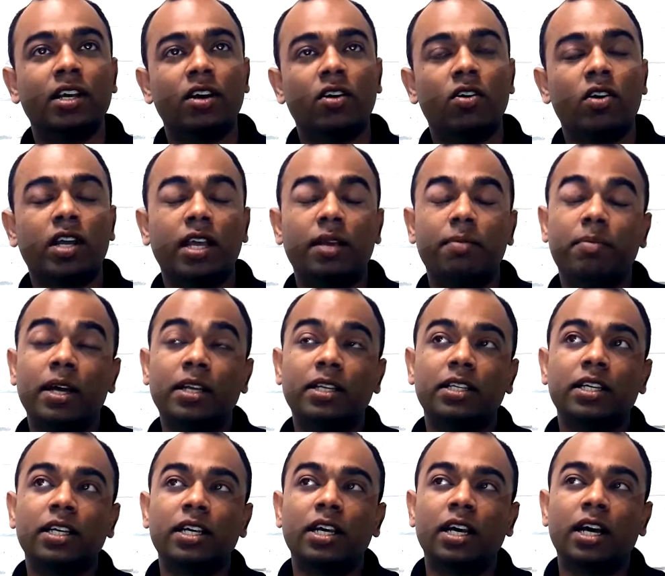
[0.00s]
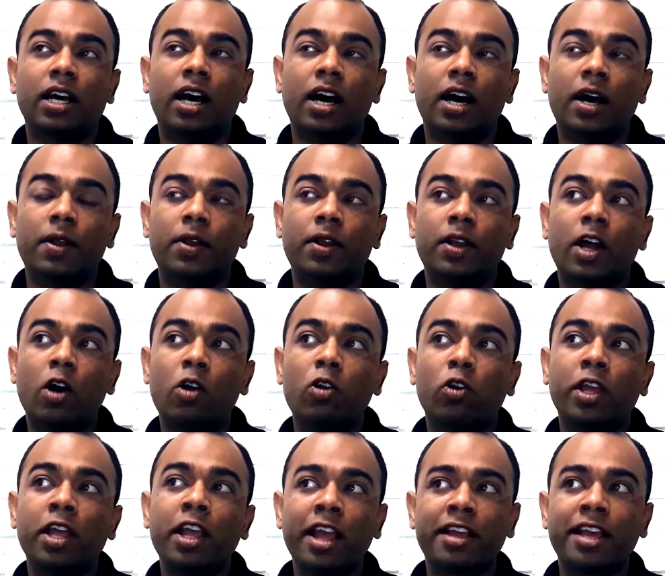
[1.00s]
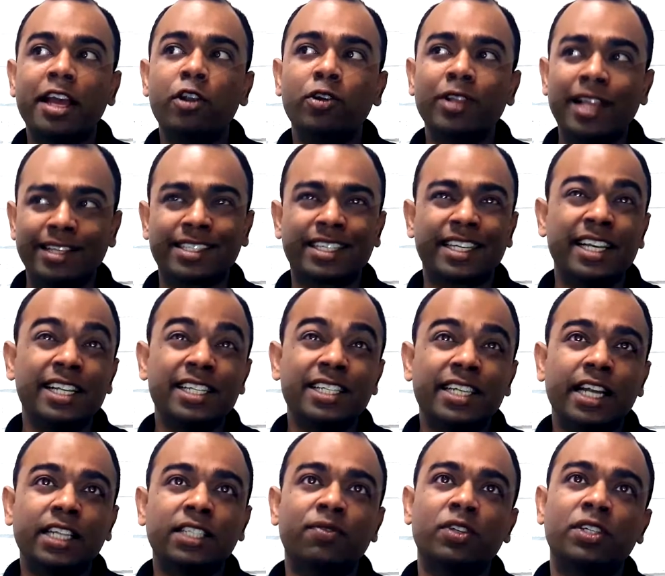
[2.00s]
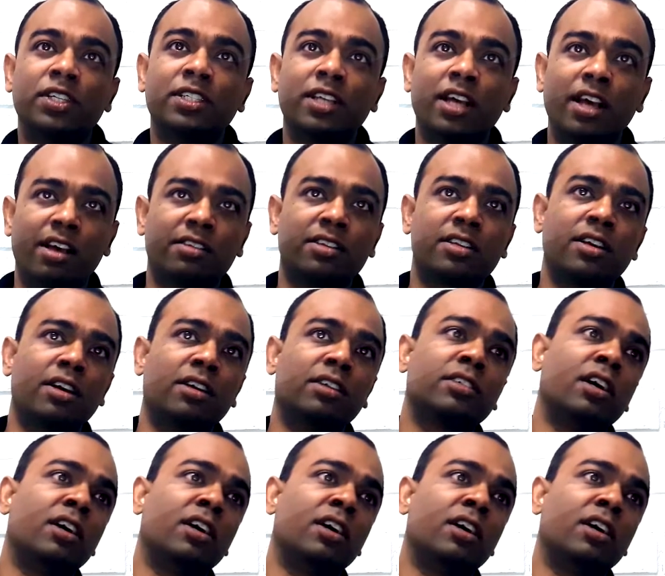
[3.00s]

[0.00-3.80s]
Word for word: okay but uh, now looking into the skill sets which is uh,